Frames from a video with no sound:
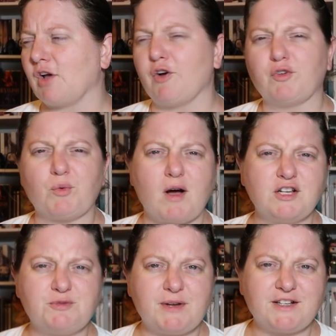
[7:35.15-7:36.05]

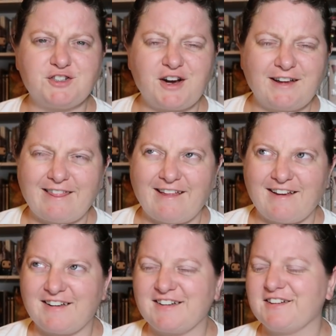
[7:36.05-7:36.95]
Overwatch picture, I
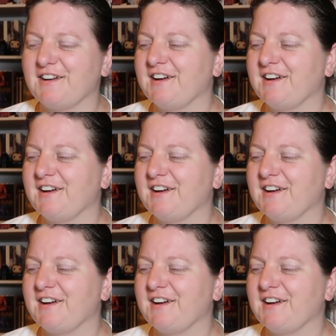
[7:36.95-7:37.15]
think.